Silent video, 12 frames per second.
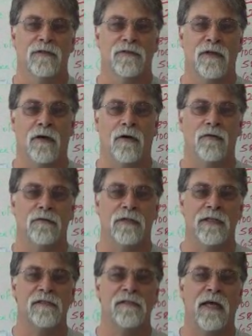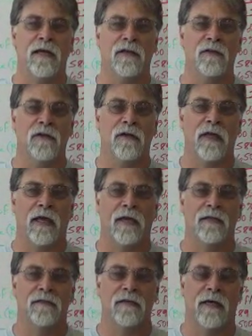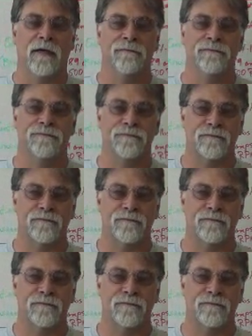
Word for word: So let's take a look at um,